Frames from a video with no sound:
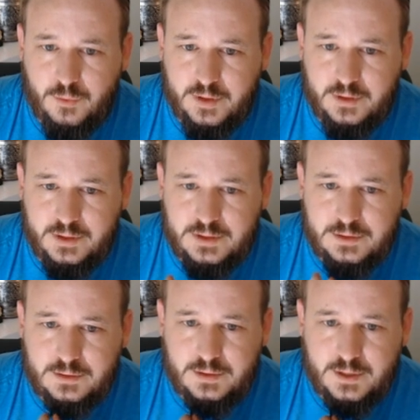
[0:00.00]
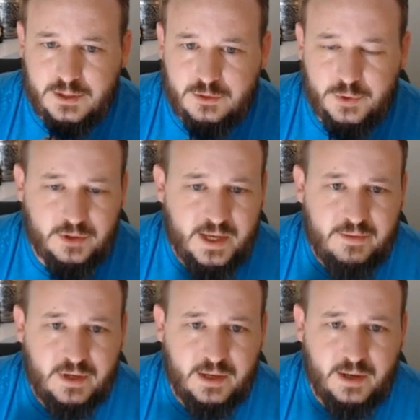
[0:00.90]
one of these. So we only
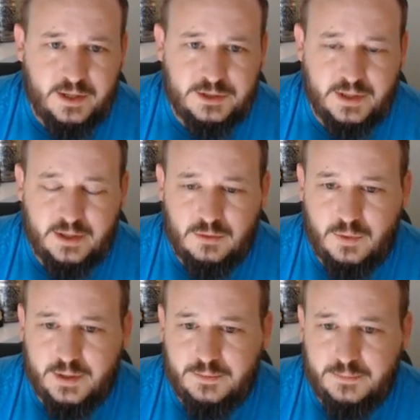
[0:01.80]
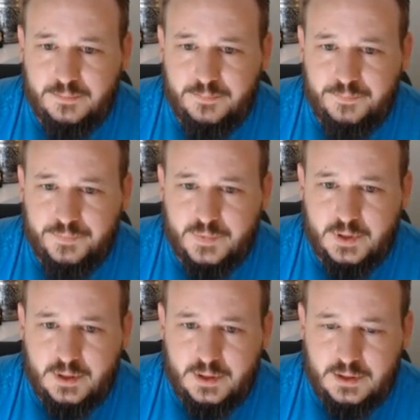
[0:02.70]
have it on edge length one.
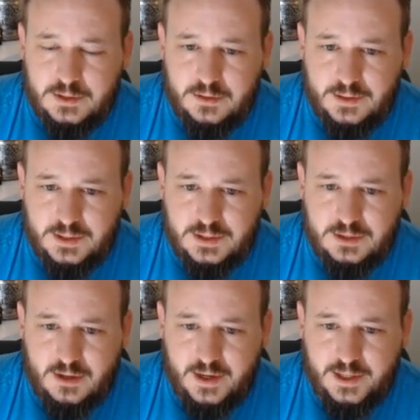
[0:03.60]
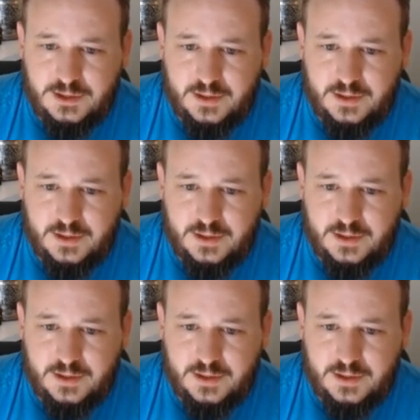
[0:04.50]
So this is our edge